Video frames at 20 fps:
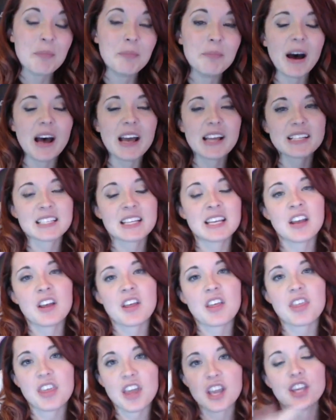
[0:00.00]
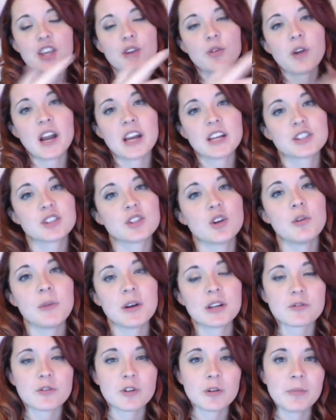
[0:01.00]
but thank you guys so
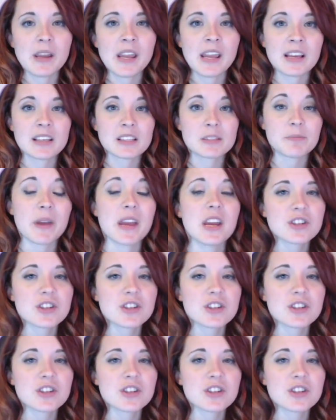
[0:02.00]
much for being as